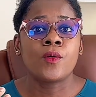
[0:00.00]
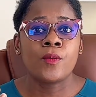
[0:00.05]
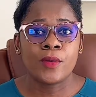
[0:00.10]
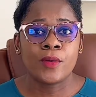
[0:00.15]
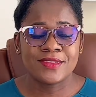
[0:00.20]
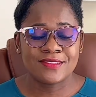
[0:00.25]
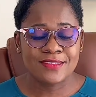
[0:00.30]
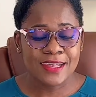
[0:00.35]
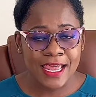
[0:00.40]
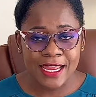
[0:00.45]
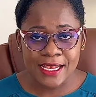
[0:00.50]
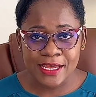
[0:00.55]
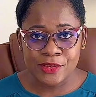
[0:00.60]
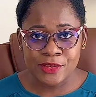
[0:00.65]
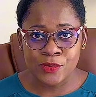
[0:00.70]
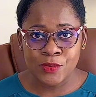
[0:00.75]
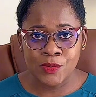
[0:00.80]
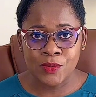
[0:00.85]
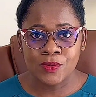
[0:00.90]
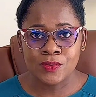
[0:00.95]

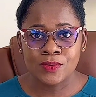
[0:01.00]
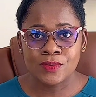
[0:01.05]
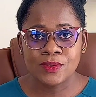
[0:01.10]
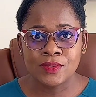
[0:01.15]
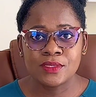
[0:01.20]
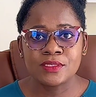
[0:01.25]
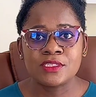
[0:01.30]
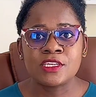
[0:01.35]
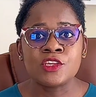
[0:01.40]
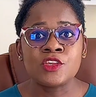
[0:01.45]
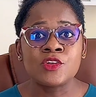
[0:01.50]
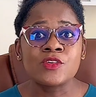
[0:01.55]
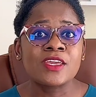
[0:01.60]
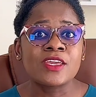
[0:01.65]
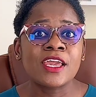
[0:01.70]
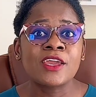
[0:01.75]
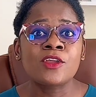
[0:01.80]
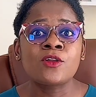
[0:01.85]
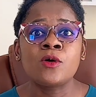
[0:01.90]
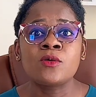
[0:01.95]
Tylenol. The
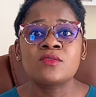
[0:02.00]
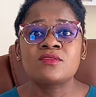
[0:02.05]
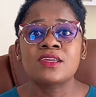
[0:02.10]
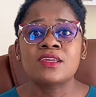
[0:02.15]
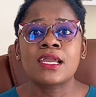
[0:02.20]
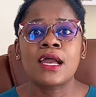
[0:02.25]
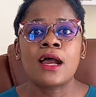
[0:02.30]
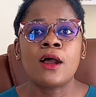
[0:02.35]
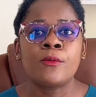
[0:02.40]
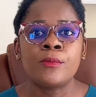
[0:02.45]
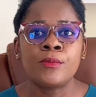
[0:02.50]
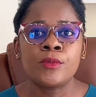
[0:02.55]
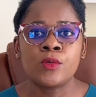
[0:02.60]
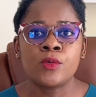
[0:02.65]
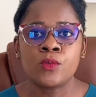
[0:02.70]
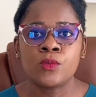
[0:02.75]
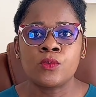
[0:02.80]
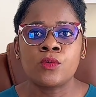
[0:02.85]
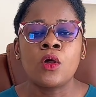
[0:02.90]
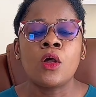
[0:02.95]
UK calls it
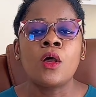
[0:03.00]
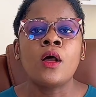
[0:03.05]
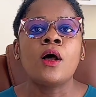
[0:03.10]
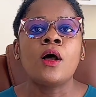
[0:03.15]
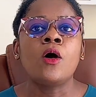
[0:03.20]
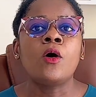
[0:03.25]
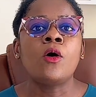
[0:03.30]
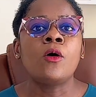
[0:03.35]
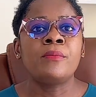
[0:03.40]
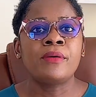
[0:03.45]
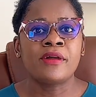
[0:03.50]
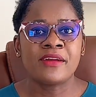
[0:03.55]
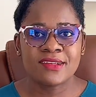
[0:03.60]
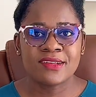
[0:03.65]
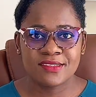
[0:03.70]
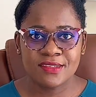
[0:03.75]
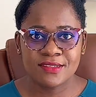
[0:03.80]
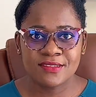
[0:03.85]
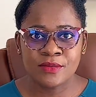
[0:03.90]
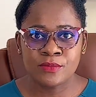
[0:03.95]
Calpol or
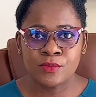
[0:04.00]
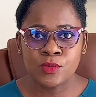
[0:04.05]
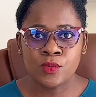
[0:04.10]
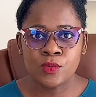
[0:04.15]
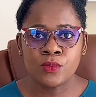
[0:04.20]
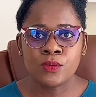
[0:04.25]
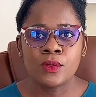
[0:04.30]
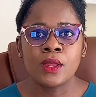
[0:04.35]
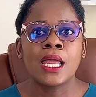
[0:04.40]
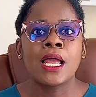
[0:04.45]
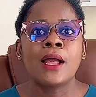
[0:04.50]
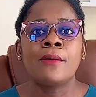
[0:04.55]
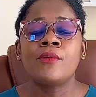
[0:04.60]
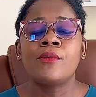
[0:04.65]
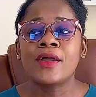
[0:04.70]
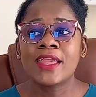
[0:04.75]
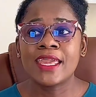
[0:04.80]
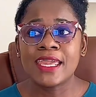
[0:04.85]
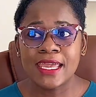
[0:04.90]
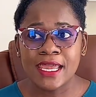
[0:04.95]
paracetamol,
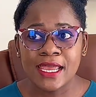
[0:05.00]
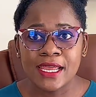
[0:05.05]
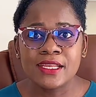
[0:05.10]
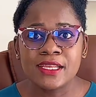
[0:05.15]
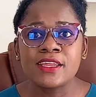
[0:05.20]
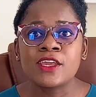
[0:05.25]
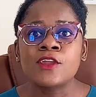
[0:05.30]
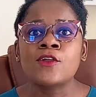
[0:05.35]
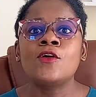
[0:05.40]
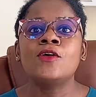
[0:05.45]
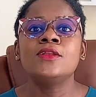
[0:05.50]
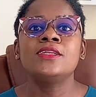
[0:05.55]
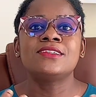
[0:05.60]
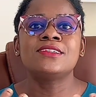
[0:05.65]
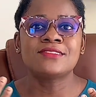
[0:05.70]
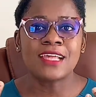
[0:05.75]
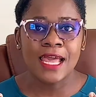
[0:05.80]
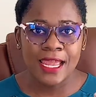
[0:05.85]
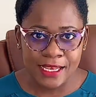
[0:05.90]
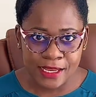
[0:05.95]
but here they call it
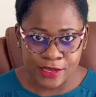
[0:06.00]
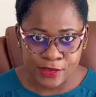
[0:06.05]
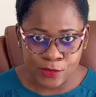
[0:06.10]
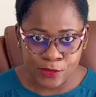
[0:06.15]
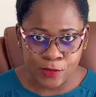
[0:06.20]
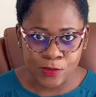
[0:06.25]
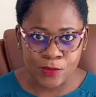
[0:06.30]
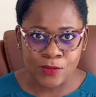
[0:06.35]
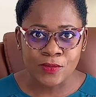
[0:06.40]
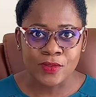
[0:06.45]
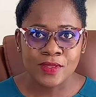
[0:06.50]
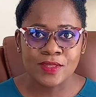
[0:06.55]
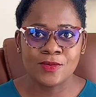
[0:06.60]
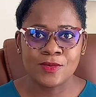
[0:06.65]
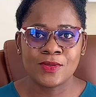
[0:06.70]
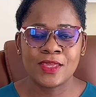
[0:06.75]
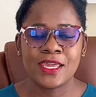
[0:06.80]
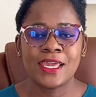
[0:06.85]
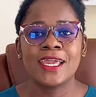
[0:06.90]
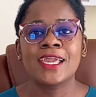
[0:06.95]
Tylenol.
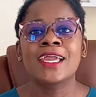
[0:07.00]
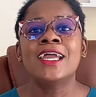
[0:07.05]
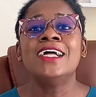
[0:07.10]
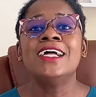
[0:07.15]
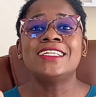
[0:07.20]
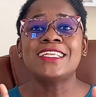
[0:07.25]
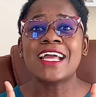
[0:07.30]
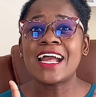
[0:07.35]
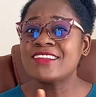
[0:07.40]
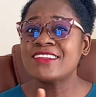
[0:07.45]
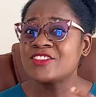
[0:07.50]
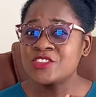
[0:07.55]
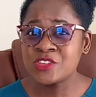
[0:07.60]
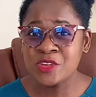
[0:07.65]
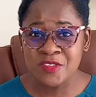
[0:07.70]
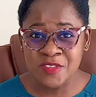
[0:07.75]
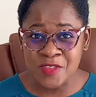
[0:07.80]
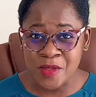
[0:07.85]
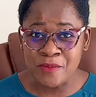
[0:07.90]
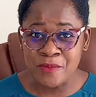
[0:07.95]
Okay, that's
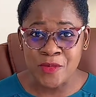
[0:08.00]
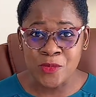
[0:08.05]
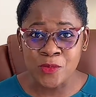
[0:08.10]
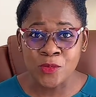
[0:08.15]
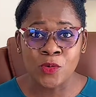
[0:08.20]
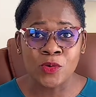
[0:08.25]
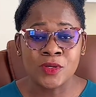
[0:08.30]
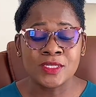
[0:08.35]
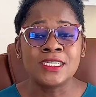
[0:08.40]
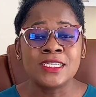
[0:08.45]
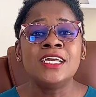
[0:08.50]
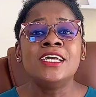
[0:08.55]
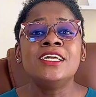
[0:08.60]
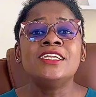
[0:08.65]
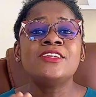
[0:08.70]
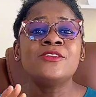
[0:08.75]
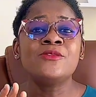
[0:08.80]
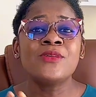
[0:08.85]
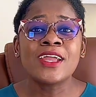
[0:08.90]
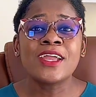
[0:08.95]
just number one.
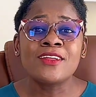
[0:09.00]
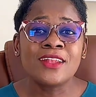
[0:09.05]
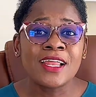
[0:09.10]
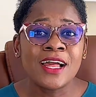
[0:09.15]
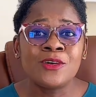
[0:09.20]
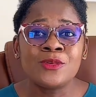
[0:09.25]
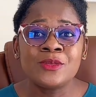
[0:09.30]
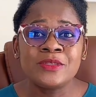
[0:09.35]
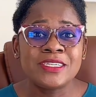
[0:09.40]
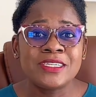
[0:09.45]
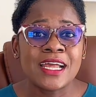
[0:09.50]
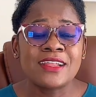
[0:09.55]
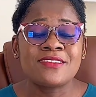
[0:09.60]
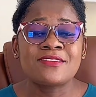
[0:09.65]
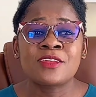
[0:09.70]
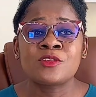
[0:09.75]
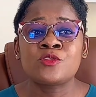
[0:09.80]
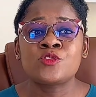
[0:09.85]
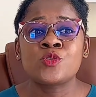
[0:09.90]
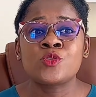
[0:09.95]
The regular
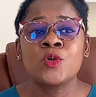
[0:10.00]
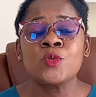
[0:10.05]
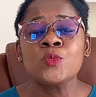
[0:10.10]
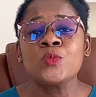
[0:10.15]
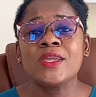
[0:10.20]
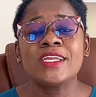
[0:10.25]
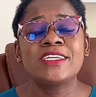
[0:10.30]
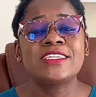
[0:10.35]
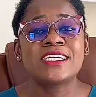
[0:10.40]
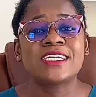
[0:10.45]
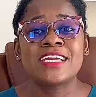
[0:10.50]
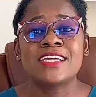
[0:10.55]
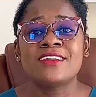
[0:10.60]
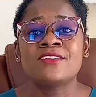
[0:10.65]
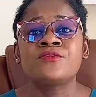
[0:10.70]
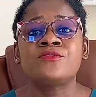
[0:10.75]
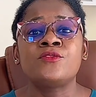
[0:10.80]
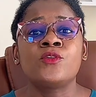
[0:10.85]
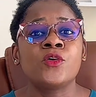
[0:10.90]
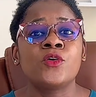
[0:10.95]
ondansetron, which is
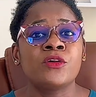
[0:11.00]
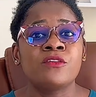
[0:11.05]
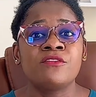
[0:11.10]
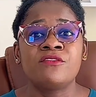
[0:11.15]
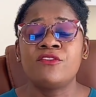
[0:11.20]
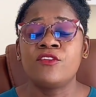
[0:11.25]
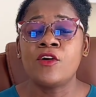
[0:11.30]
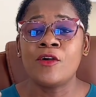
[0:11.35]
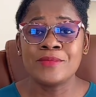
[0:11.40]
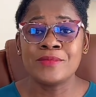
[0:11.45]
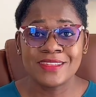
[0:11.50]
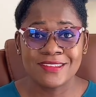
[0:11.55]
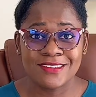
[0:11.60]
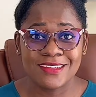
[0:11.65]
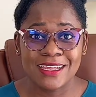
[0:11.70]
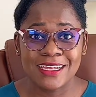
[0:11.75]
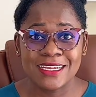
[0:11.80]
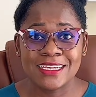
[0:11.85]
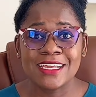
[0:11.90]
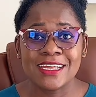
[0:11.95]
for
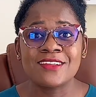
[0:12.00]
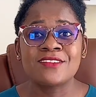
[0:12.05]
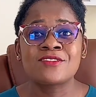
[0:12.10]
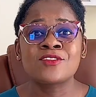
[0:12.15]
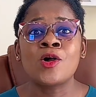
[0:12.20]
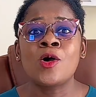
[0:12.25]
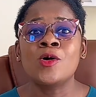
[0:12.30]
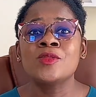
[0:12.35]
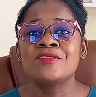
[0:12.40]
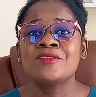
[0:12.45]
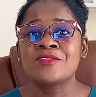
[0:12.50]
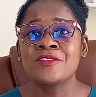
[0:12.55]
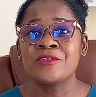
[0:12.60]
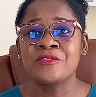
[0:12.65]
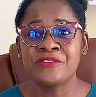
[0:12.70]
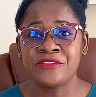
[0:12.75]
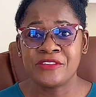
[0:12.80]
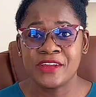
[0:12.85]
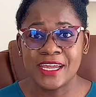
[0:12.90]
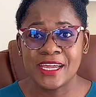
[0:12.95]
vomiting, is called
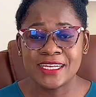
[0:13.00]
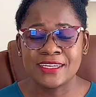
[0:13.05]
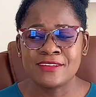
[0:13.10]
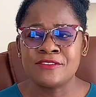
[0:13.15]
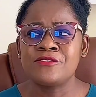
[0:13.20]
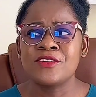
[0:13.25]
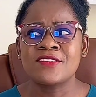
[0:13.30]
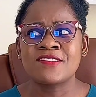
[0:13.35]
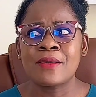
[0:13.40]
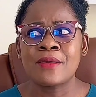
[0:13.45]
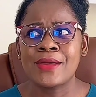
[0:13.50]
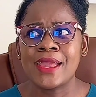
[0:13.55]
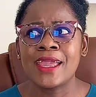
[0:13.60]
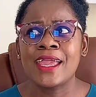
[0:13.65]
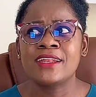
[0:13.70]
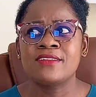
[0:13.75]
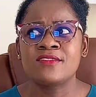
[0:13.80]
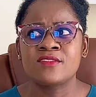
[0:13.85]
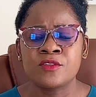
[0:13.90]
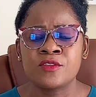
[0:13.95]
Zofran. The first time I
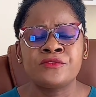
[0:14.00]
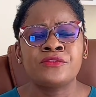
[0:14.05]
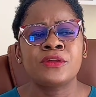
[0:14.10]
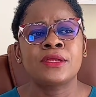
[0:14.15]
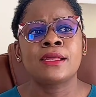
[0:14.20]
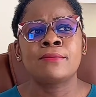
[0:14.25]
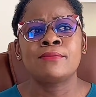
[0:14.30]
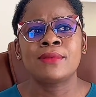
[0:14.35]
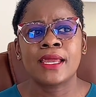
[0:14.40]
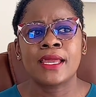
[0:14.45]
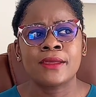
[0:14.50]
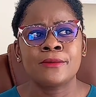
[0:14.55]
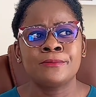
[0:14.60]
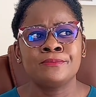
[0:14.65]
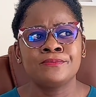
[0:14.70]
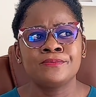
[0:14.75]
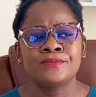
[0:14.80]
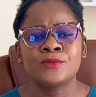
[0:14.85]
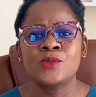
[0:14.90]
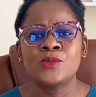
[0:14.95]
heard Zofran, I'm like,
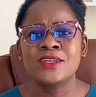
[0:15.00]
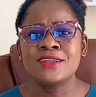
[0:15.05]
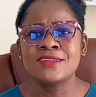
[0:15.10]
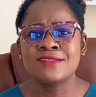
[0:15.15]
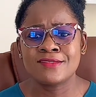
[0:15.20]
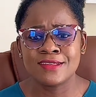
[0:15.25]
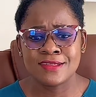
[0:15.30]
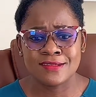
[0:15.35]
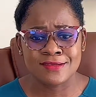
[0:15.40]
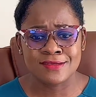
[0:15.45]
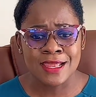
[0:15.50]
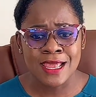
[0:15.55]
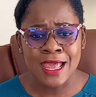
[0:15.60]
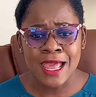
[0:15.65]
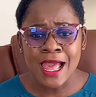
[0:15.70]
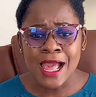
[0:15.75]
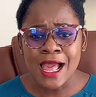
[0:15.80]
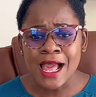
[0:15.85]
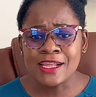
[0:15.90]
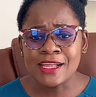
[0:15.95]
what is this?
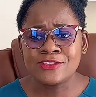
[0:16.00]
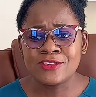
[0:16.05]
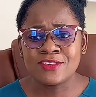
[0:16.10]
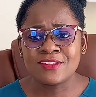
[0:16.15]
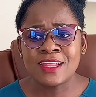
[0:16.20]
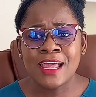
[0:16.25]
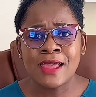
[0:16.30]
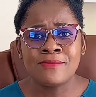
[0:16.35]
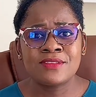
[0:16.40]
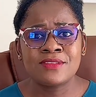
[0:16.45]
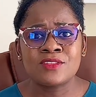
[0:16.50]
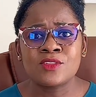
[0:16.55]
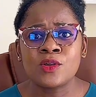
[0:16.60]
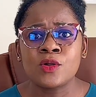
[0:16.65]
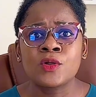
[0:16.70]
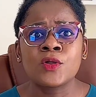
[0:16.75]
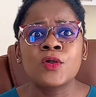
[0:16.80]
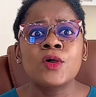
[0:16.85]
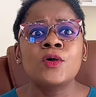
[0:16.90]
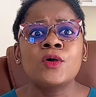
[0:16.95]
I just typed it
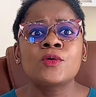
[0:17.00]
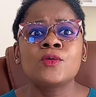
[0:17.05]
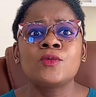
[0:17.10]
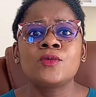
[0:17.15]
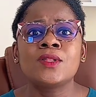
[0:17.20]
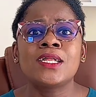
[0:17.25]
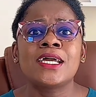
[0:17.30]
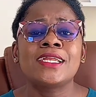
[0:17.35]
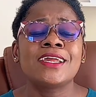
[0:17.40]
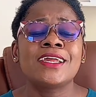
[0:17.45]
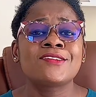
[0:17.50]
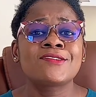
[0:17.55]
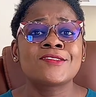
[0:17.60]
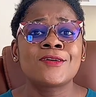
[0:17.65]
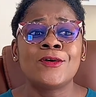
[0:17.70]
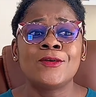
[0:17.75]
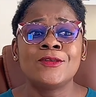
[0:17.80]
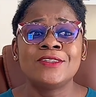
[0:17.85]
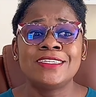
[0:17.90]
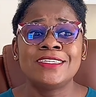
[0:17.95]
on Google and I
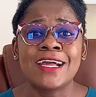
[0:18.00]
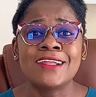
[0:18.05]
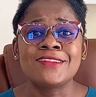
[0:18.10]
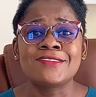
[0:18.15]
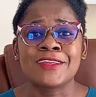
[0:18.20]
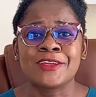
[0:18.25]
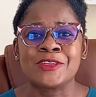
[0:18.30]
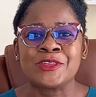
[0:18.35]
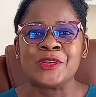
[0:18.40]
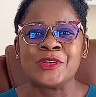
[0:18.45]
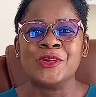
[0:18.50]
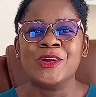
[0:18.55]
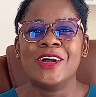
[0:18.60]
saw ondansetron.